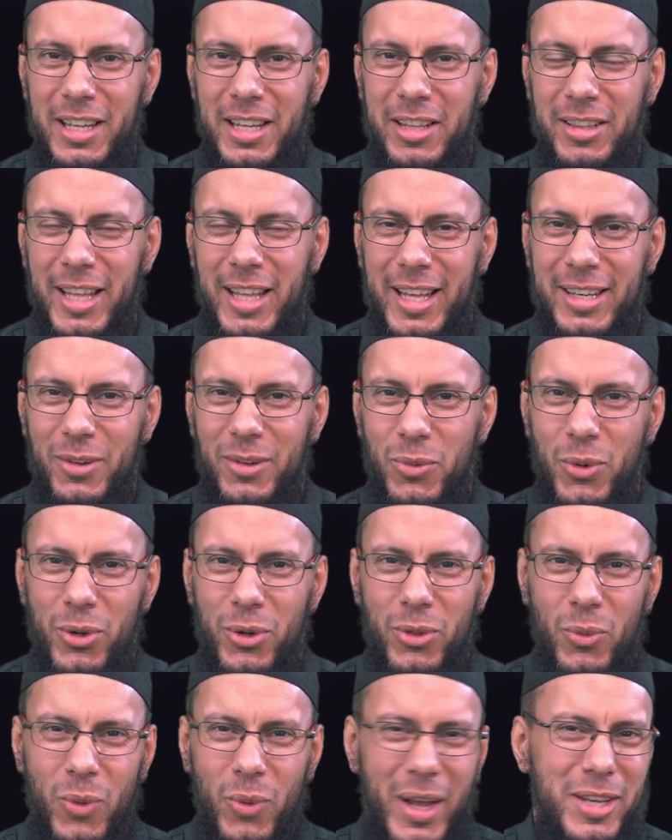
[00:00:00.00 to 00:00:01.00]
that were
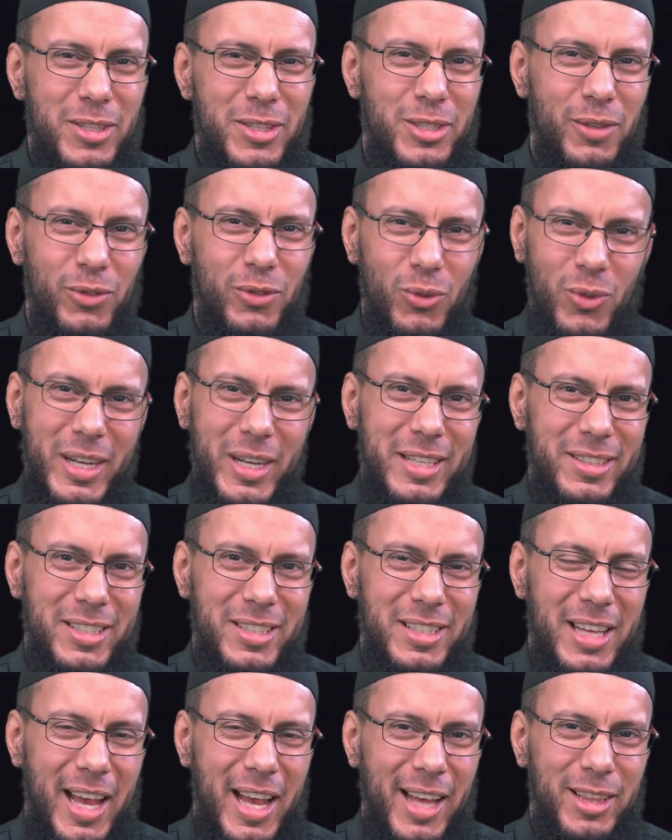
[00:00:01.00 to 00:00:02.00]
the whitest of the white,
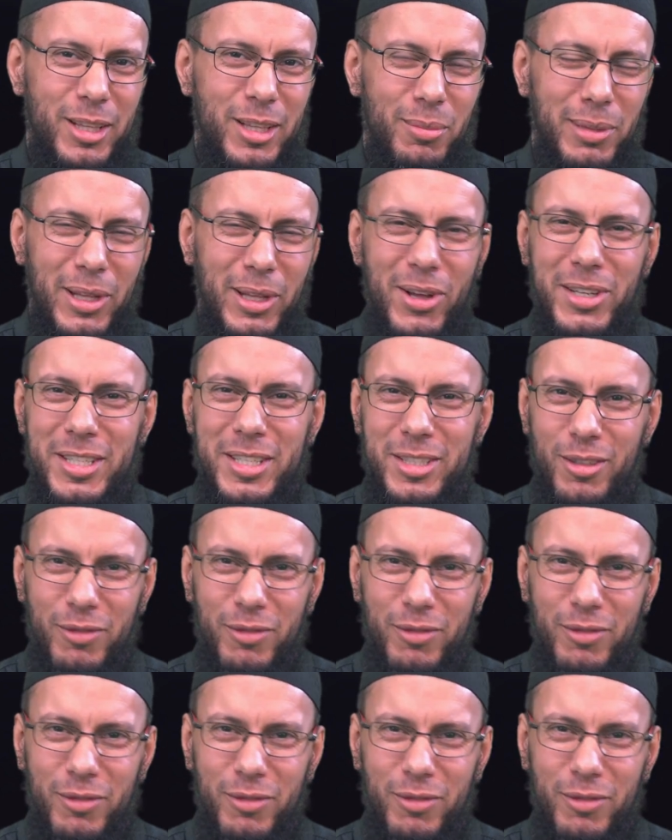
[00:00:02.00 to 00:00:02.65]
had the blondest